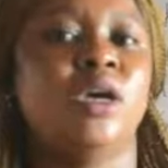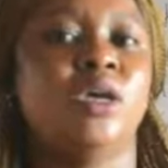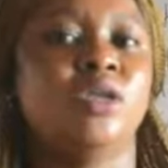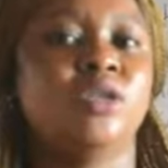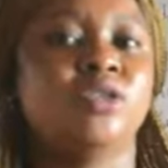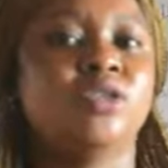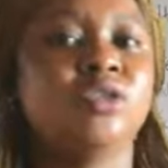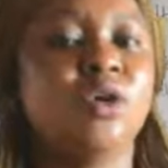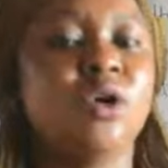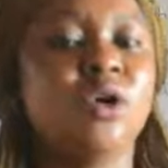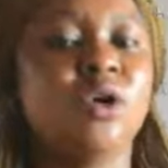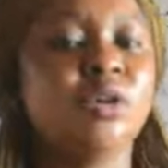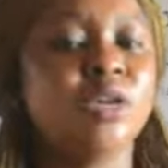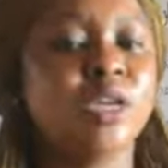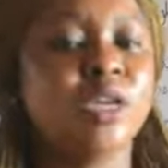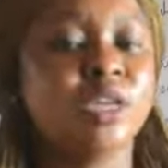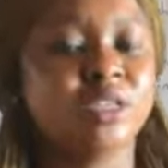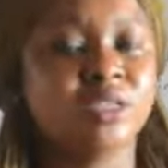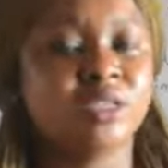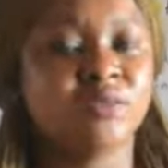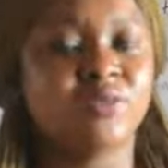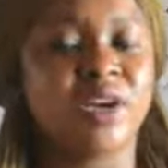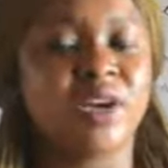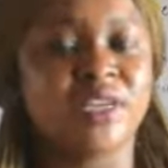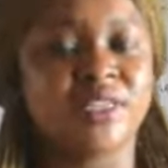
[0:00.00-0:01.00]
So
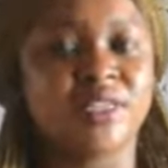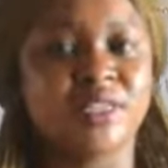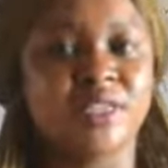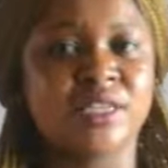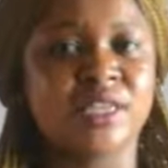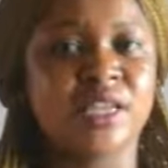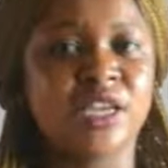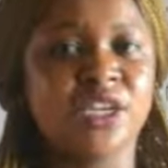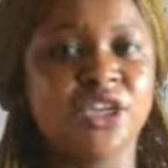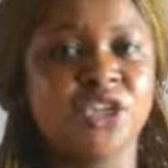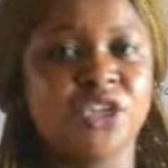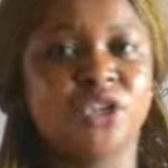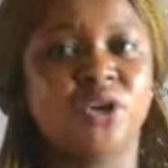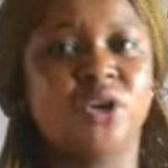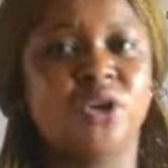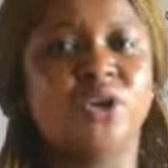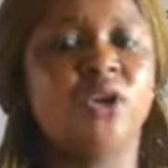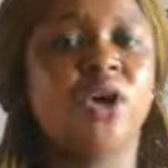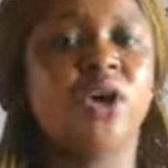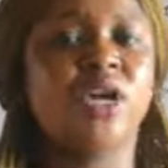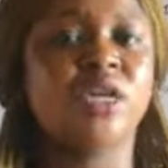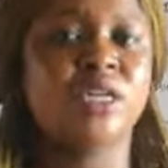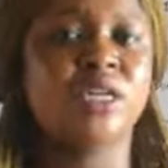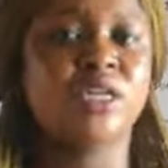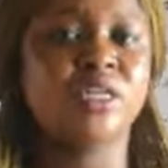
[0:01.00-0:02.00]
this vaccination
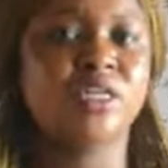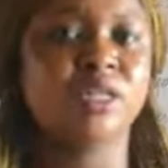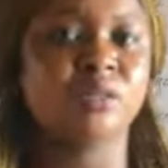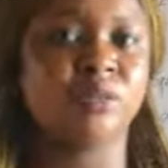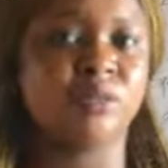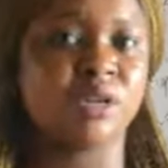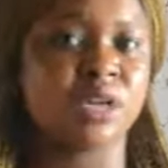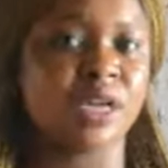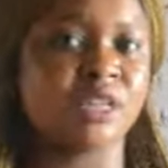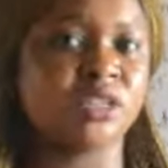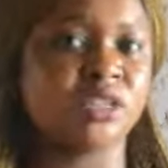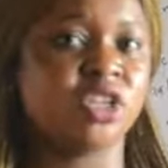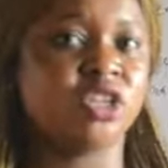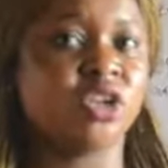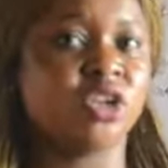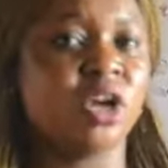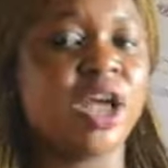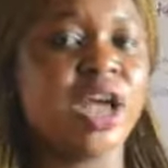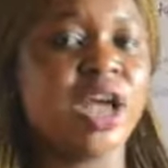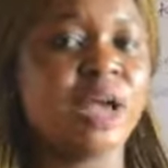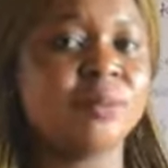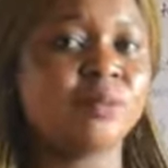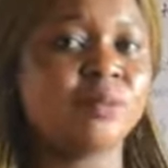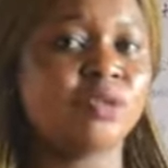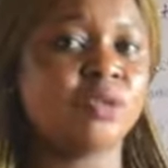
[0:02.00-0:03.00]
or this immunization
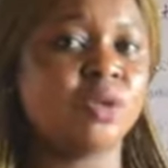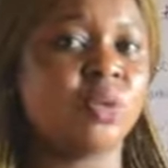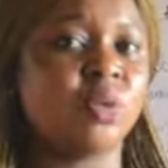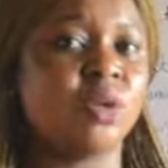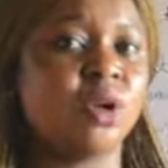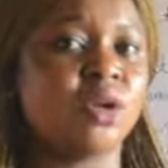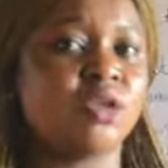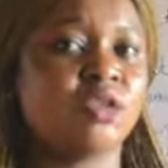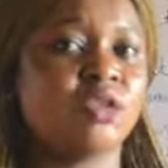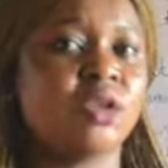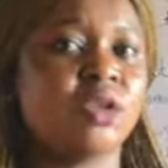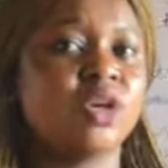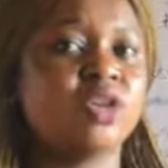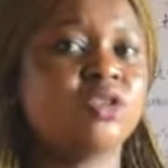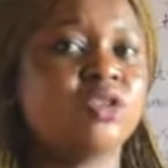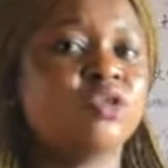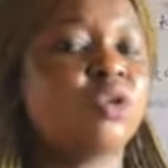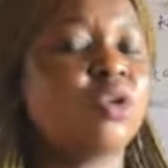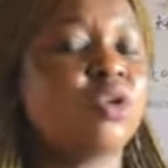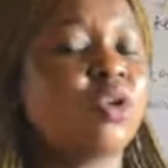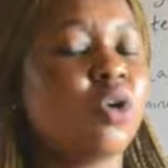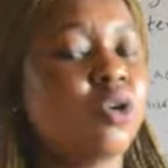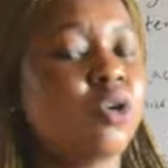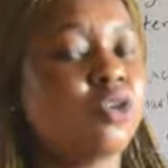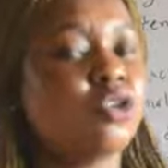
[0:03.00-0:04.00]
helps to what? To
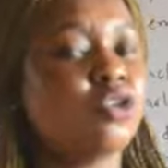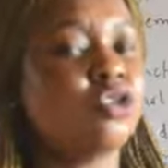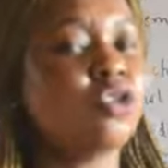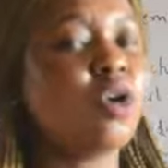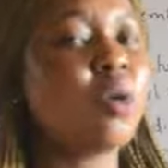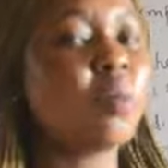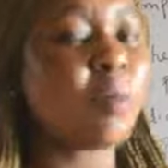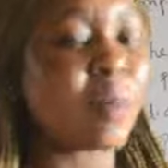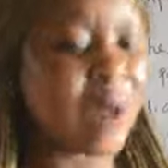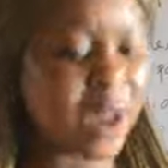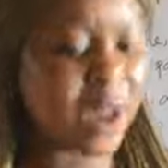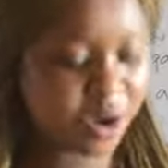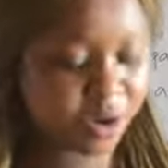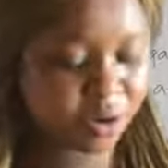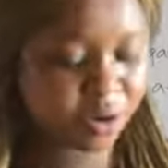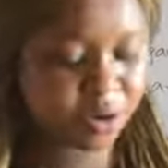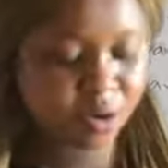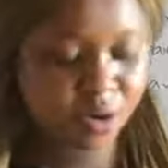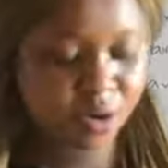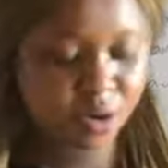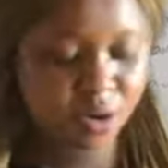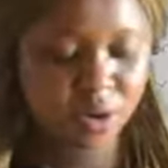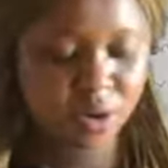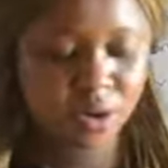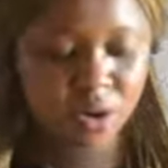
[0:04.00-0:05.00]
control
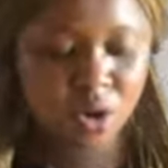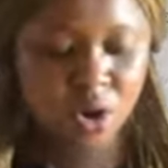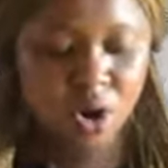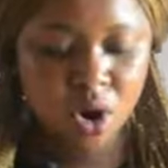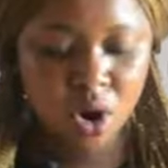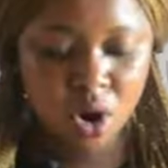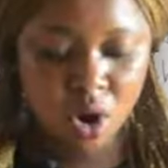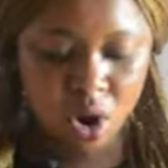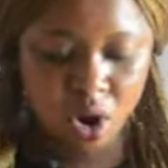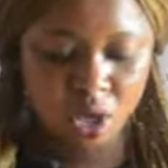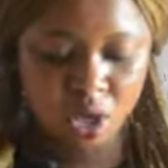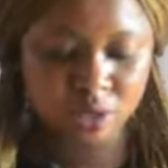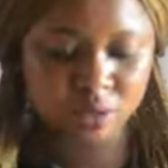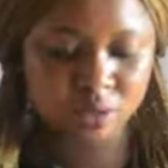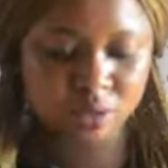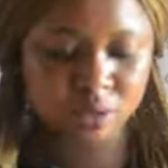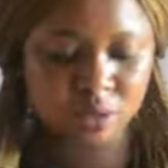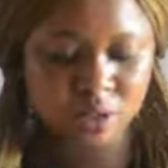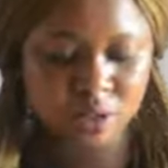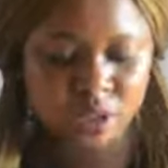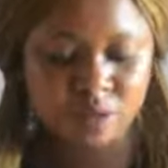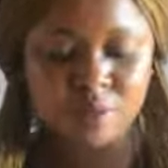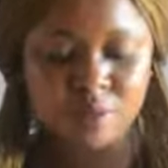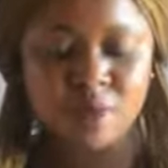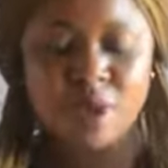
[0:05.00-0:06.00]

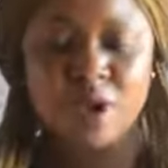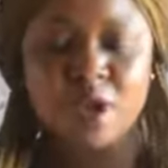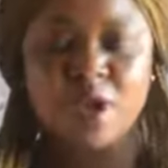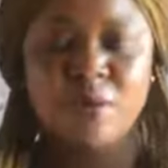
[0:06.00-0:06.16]
microorganisms.